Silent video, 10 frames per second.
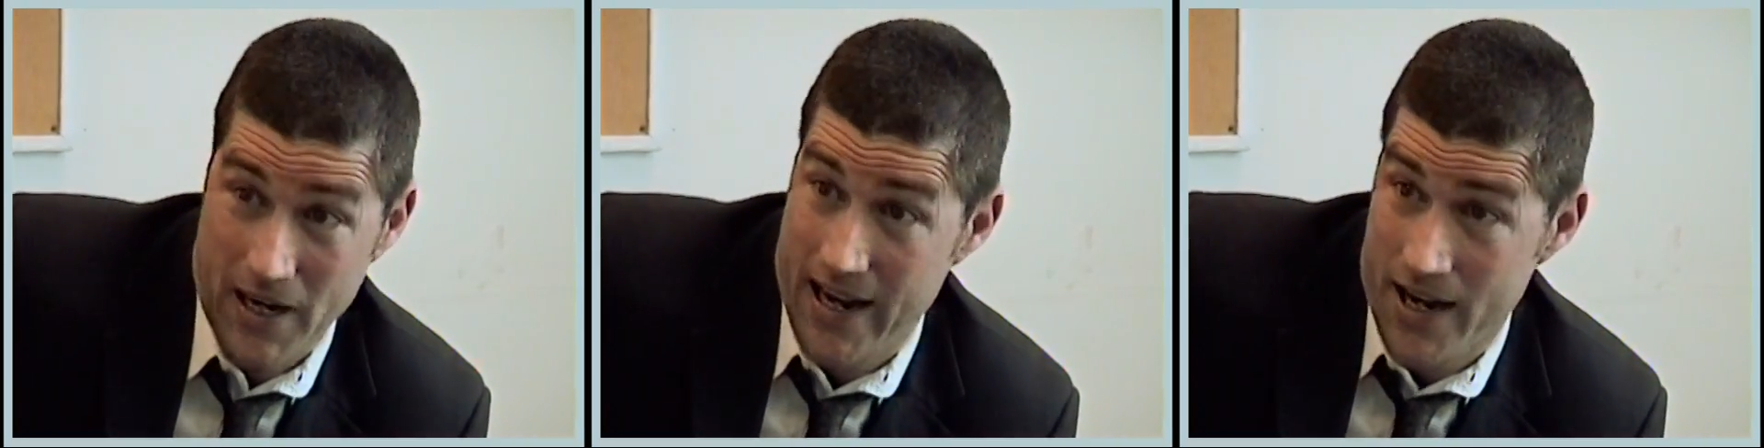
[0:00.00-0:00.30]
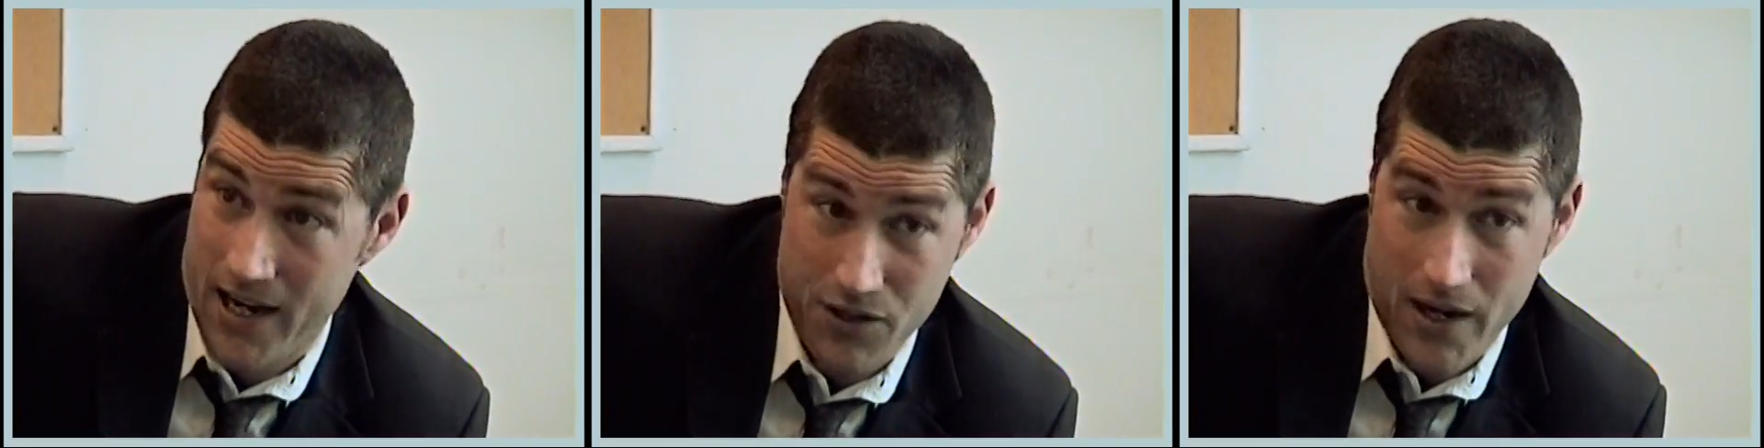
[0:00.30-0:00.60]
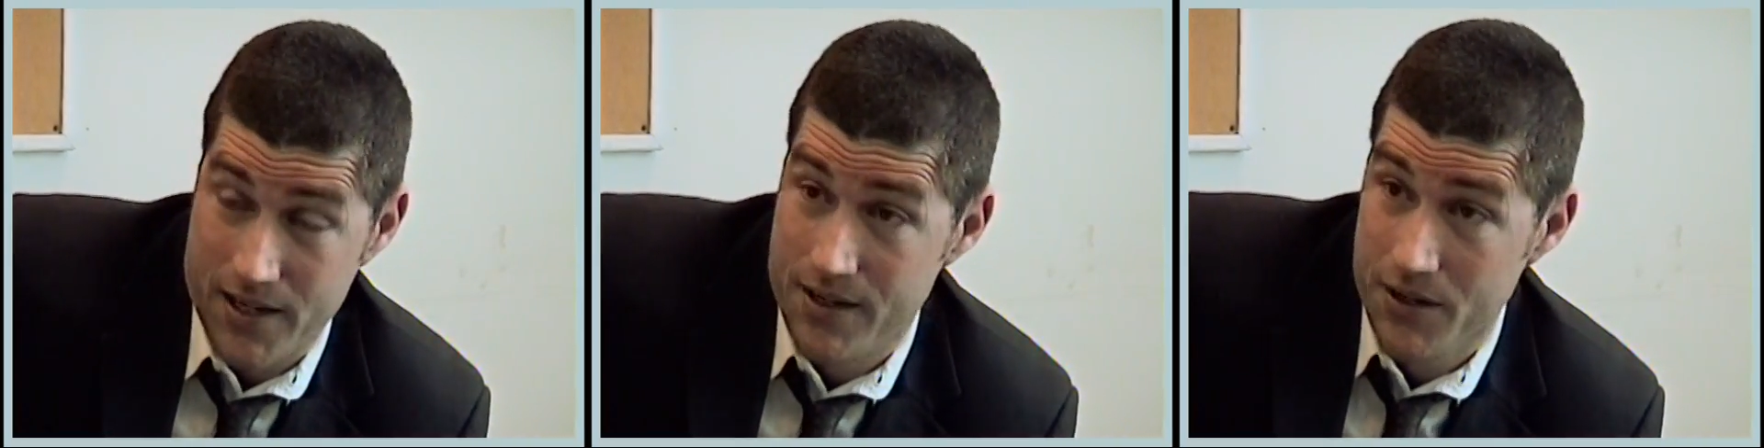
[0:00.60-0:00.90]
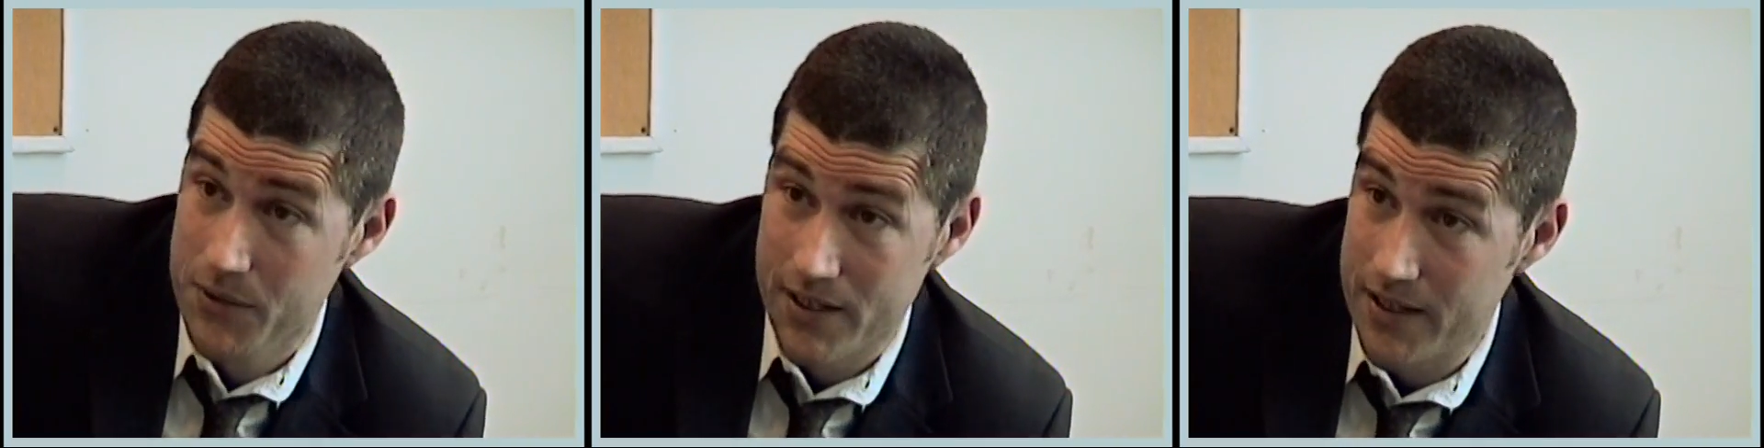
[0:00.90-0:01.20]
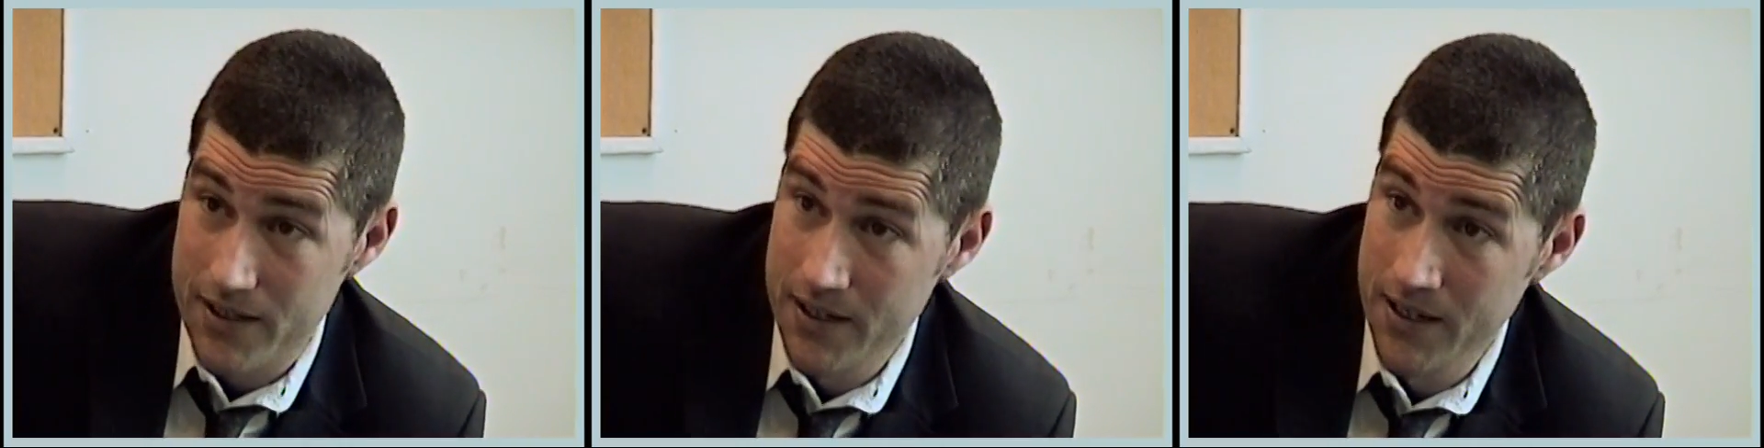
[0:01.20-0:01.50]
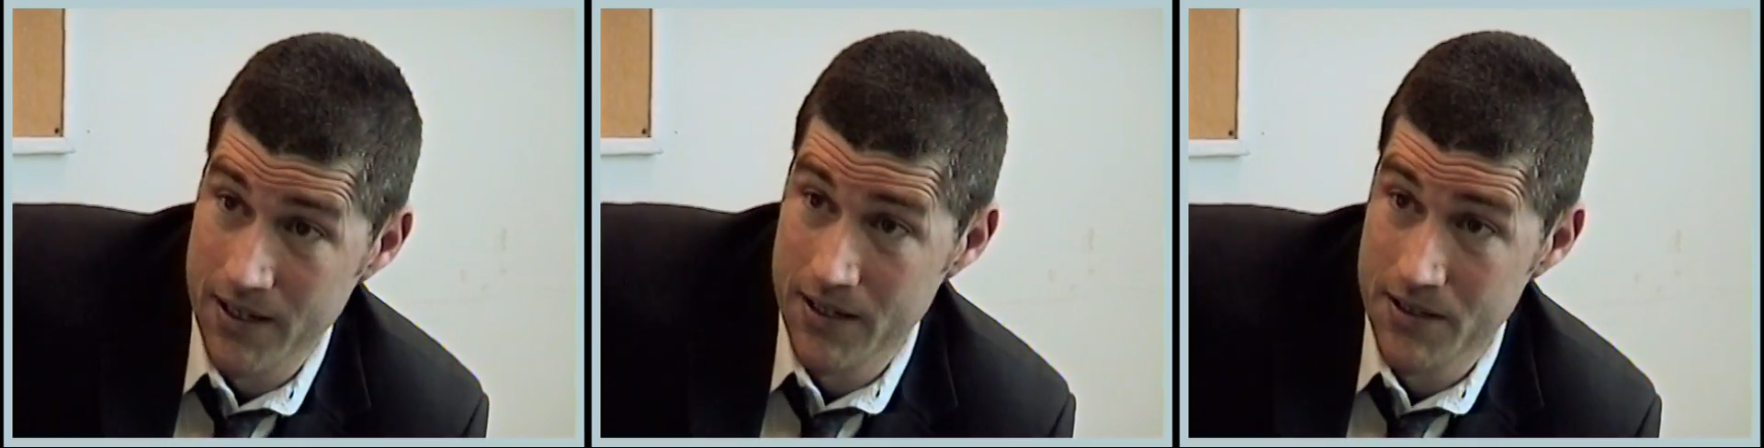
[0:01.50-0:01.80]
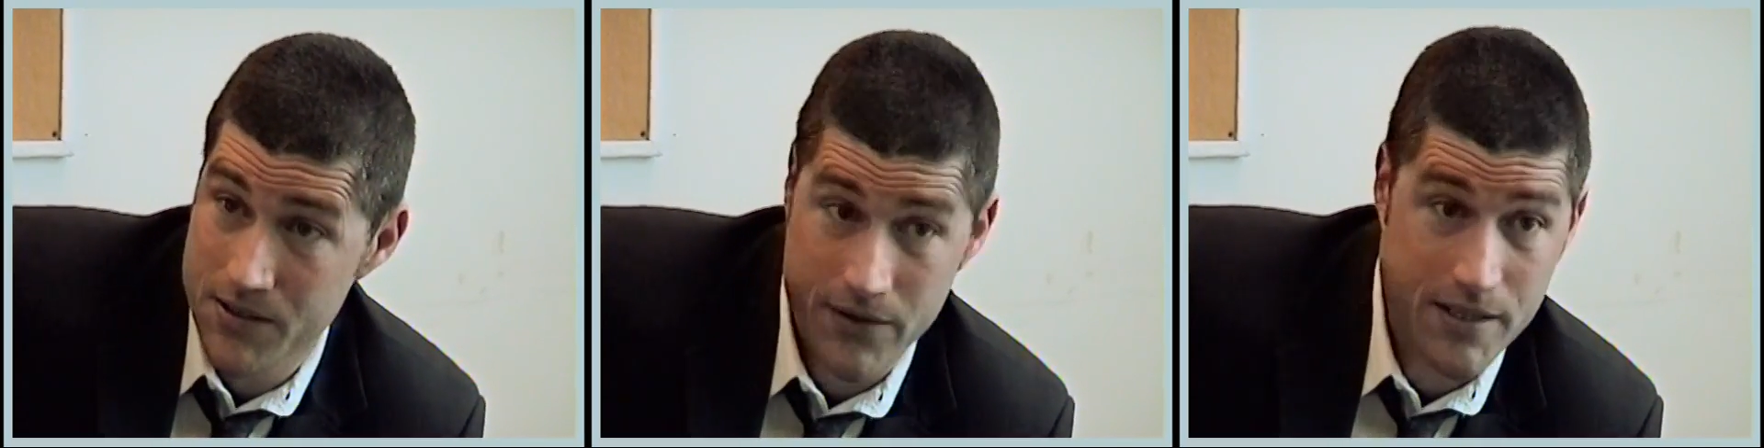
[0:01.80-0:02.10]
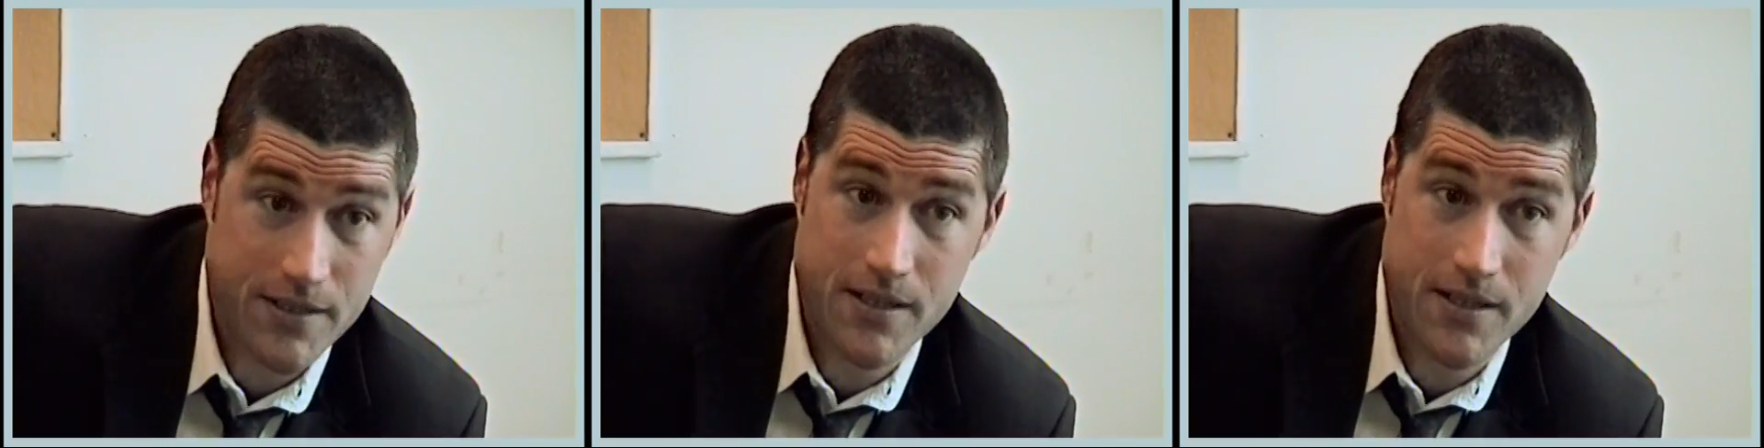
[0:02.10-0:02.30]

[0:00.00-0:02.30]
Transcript: But I knew I had to deal with it. So I